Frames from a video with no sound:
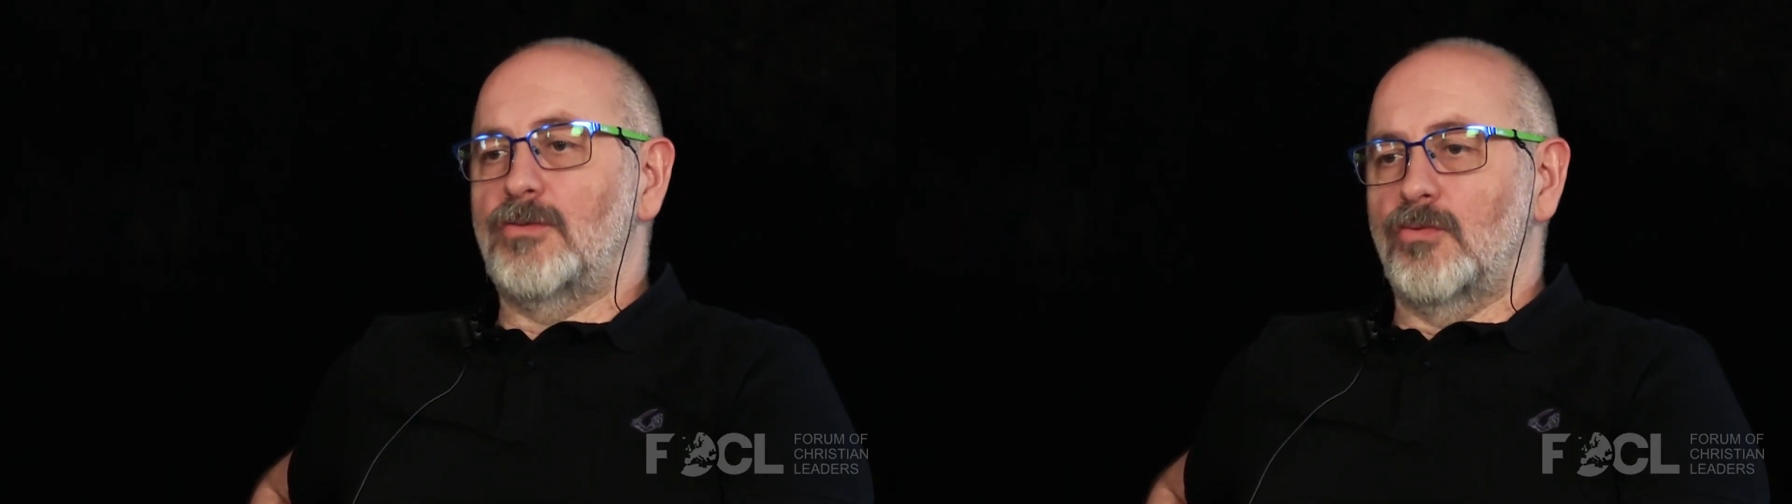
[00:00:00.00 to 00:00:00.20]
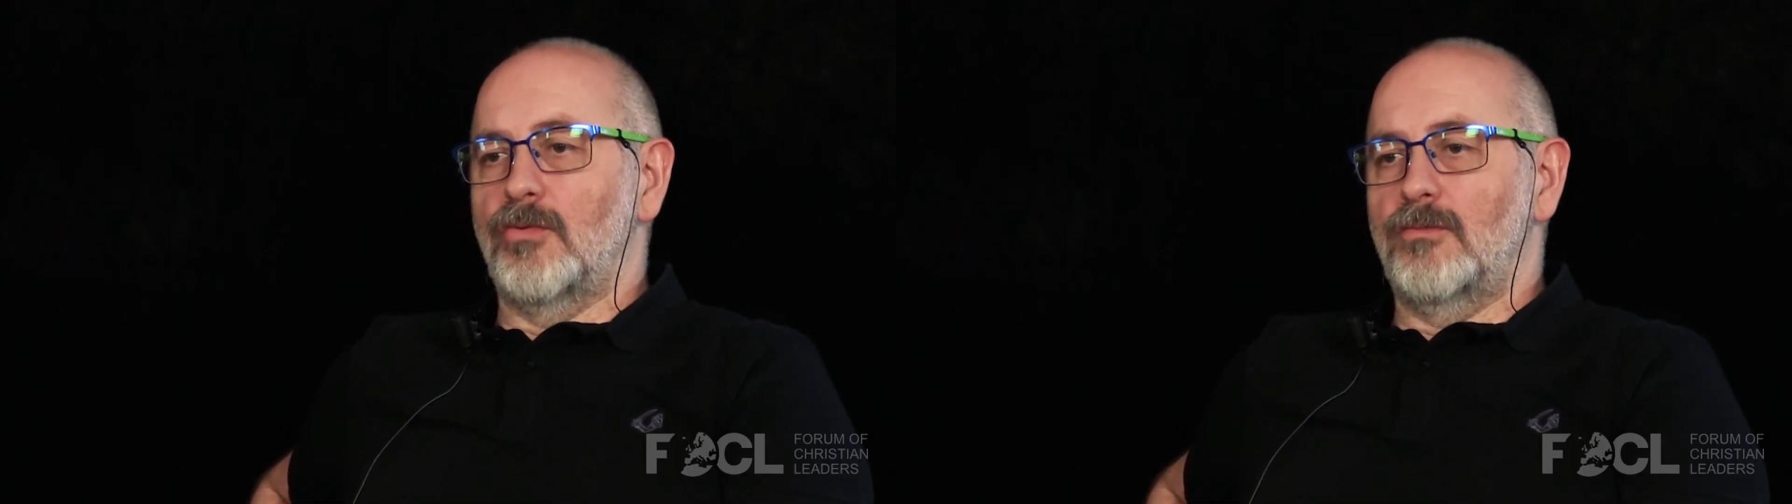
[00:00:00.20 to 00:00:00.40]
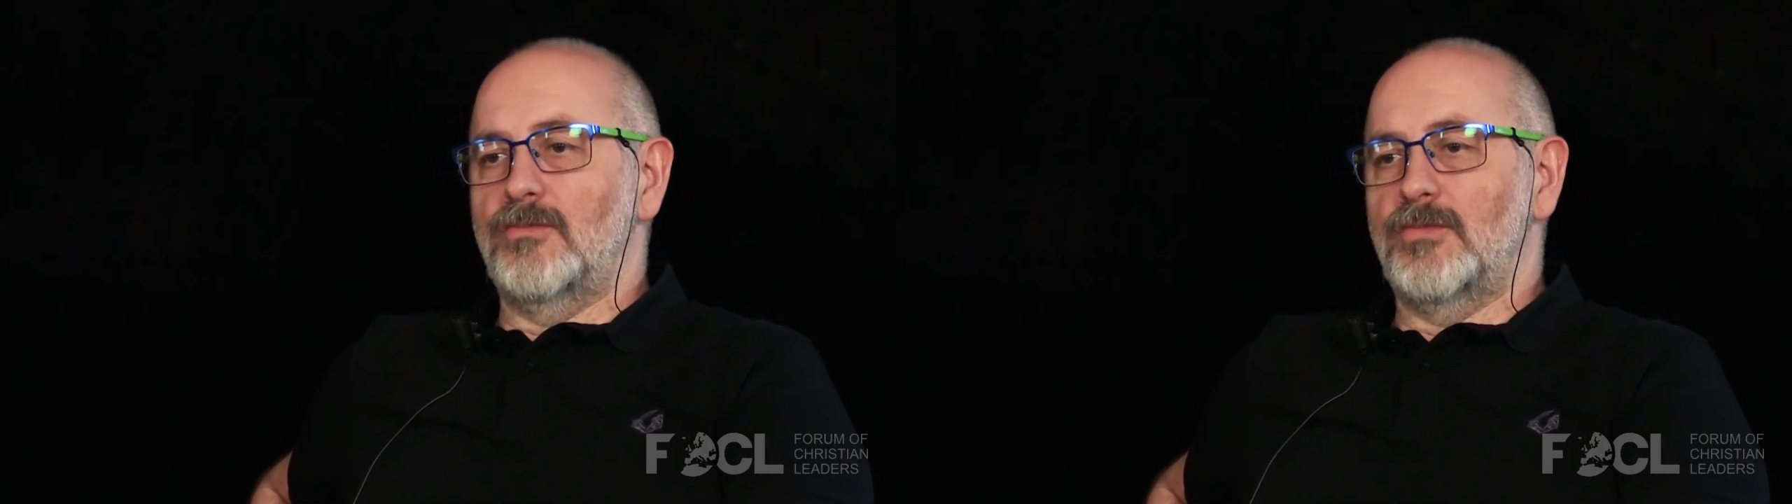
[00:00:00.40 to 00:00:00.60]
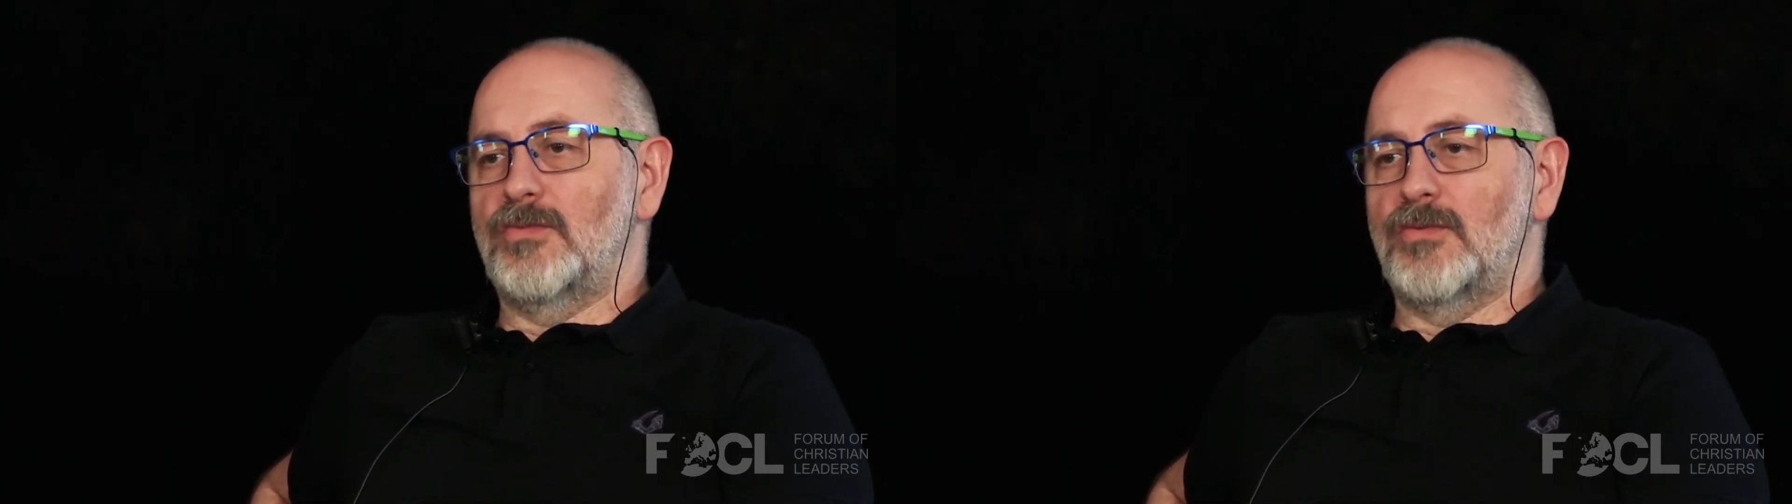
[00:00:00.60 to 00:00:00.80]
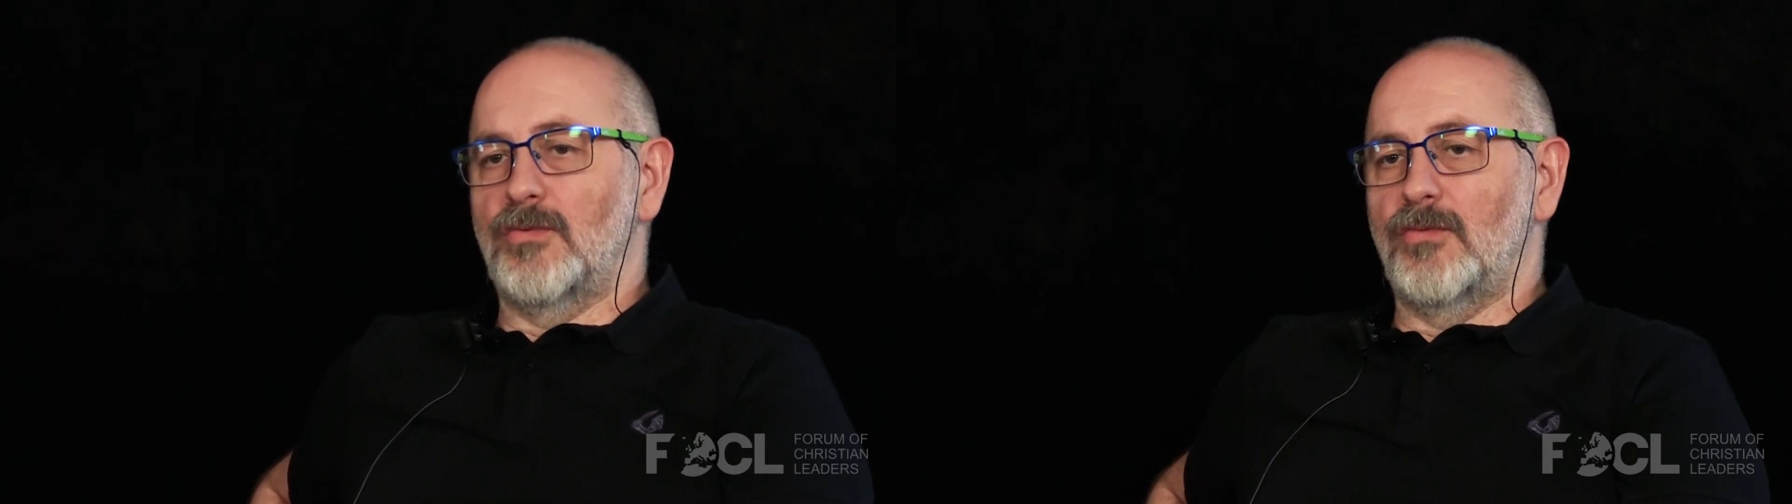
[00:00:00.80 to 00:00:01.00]
to,
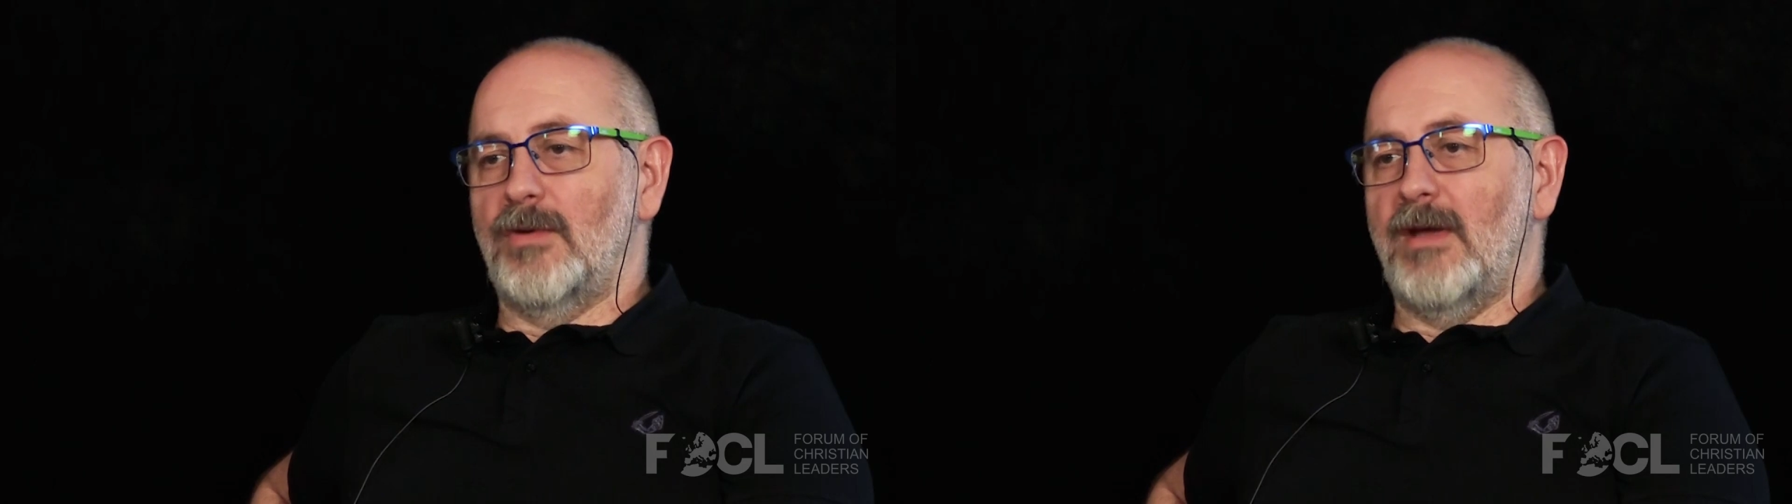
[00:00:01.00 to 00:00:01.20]
to